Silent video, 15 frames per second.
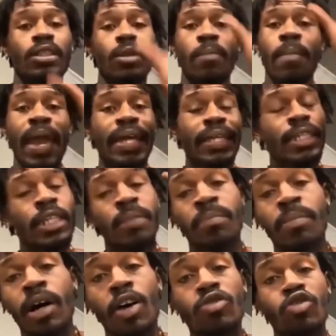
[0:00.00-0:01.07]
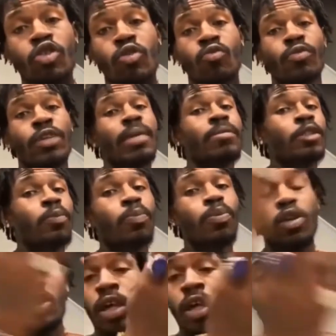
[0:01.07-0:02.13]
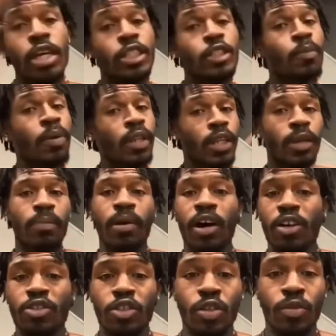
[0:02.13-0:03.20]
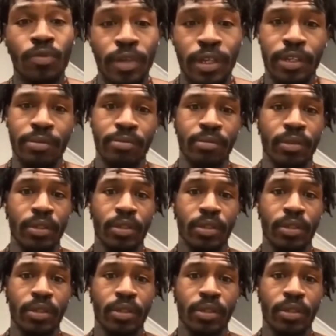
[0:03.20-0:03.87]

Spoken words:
It's a magnet in the ball, so the rim is pulling the ball to the rim.